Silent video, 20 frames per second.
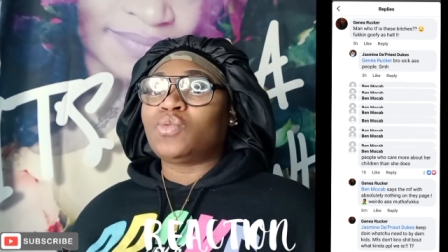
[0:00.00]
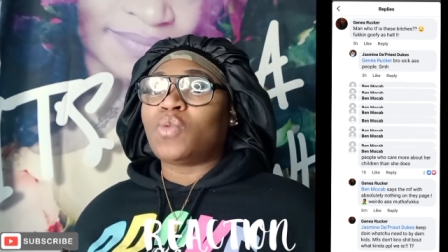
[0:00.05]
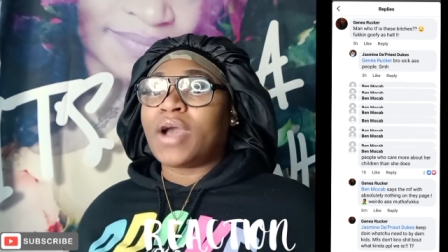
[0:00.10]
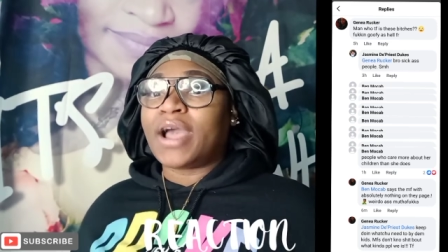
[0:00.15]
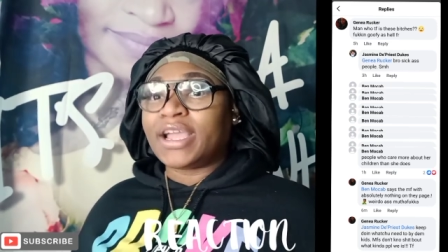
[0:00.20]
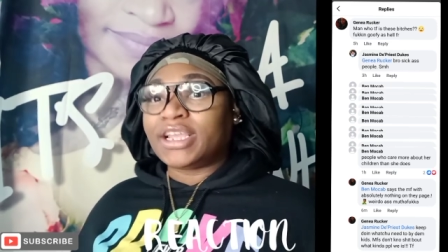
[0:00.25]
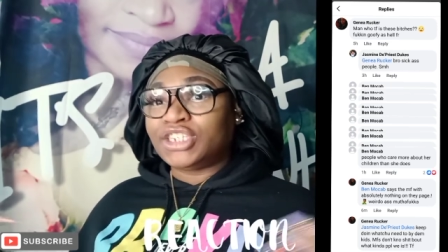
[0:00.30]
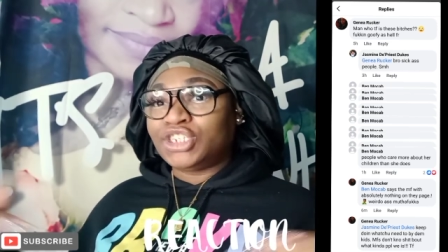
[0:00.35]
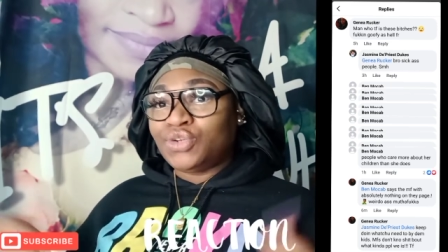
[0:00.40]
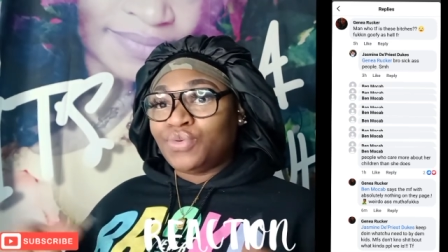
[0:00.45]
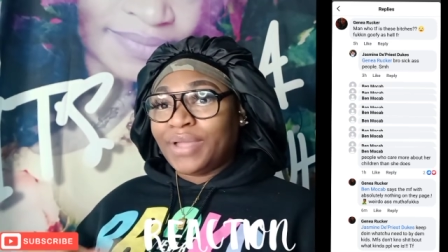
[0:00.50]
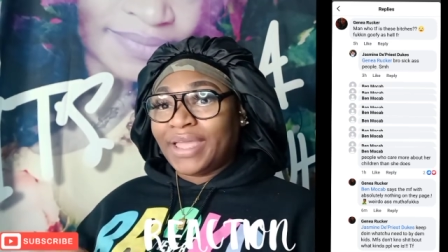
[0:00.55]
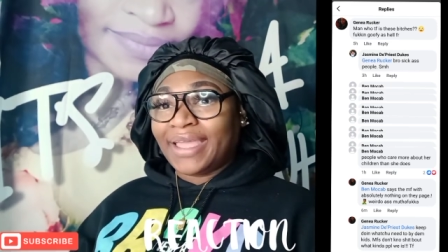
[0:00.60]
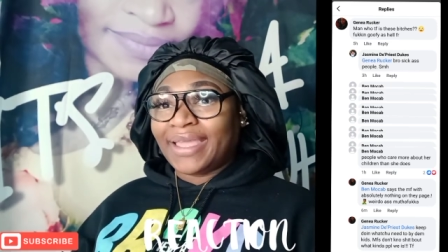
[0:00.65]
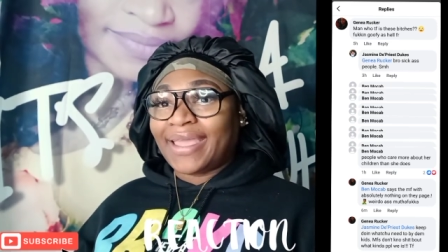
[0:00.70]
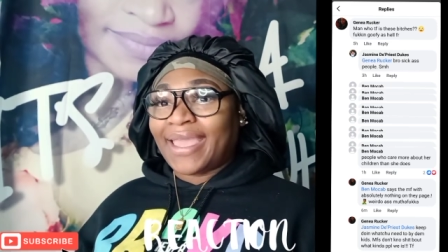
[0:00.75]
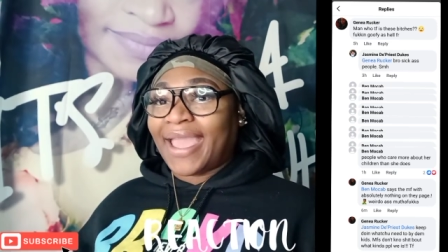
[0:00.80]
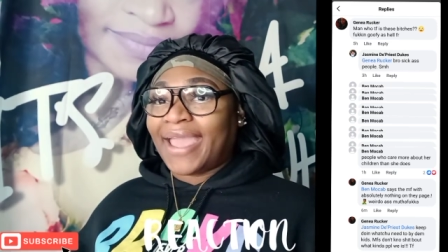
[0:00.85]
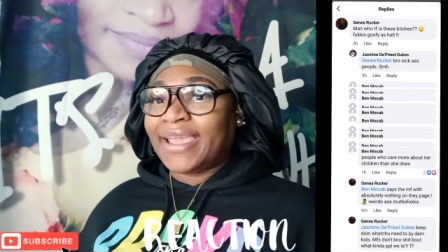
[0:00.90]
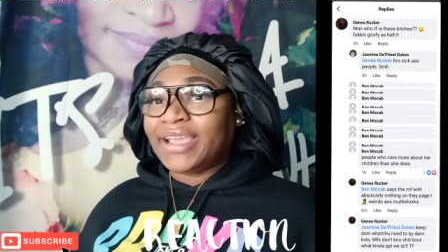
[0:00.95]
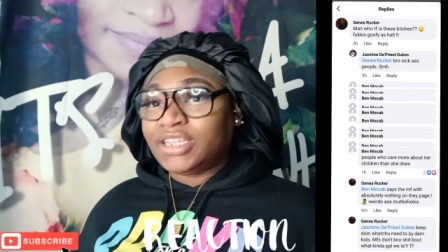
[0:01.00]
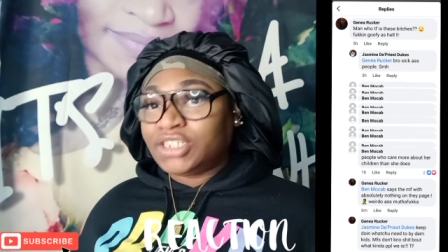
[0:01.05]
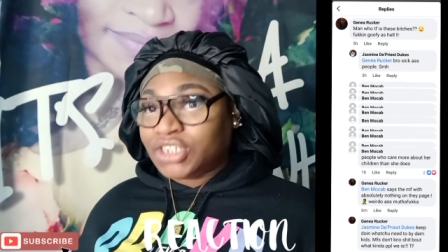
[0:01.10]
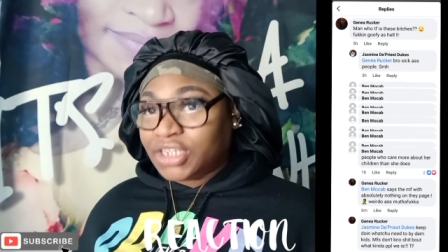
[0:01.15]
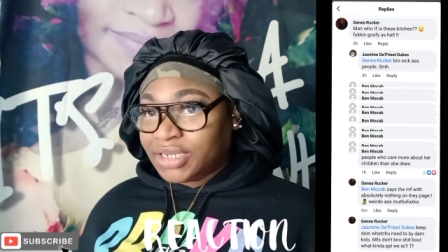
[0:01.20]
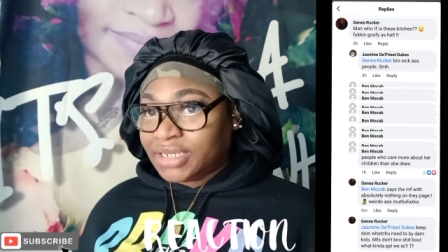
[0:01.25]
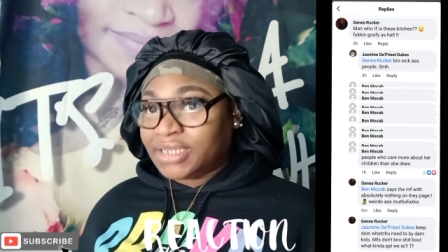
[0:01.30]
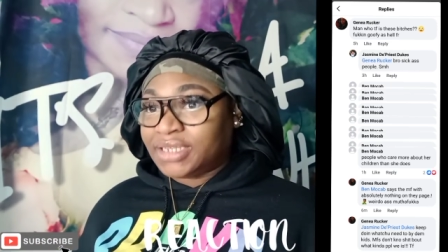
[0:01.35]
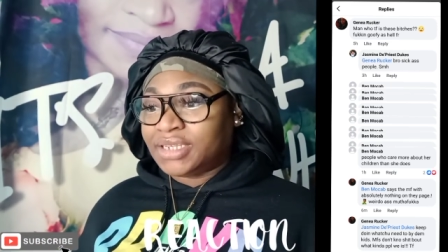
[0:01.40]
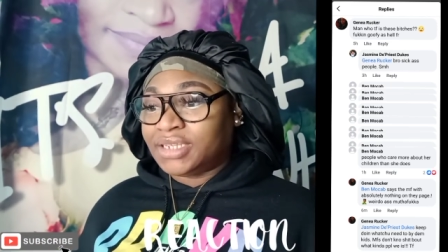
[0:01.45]
why is you
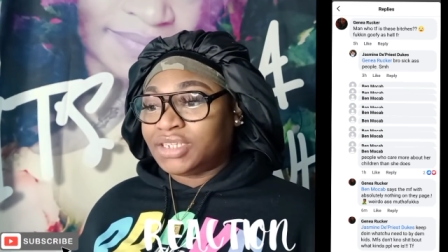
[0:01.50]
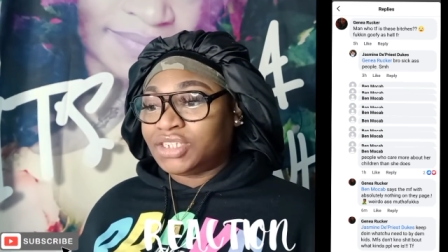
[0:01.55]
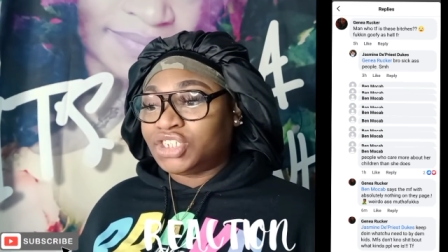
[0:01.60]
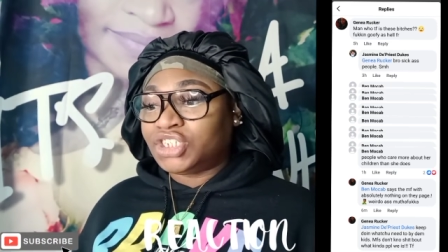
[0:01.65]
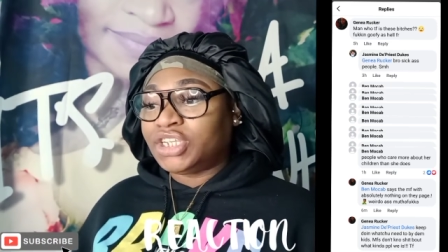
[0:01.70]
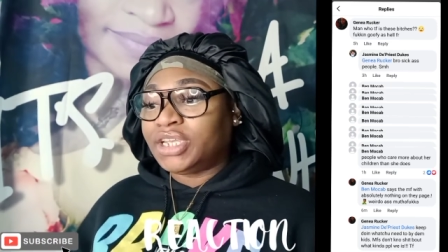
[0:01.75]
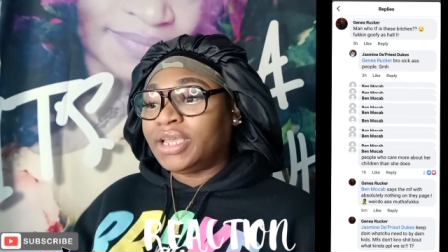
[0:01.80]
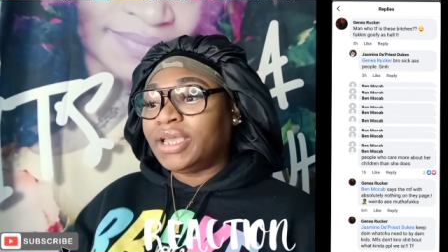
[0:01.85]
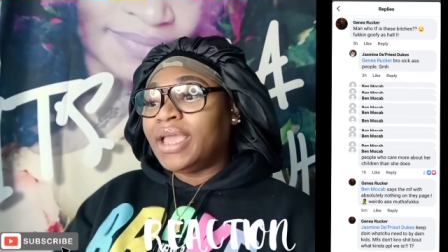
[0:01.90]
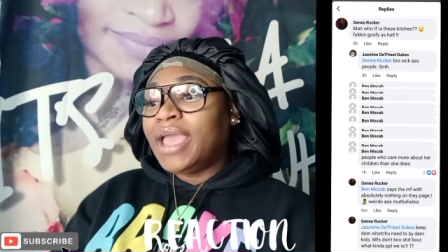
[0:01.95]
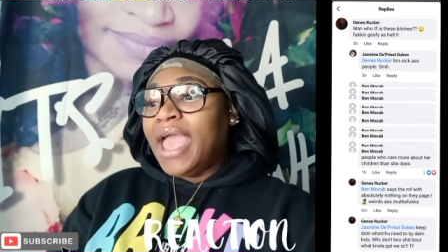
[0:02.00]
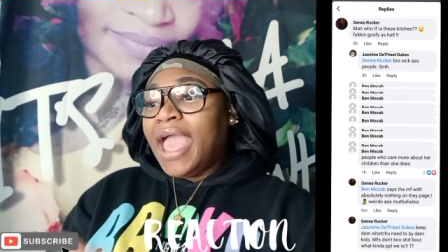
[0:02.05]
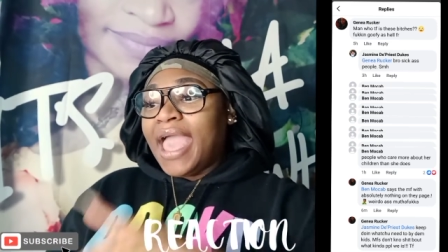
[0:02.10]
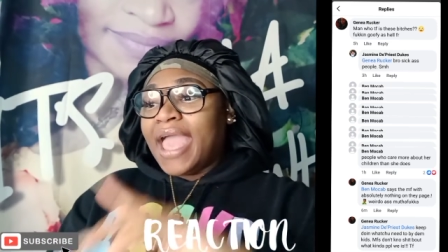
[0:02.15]
engaging in this shit?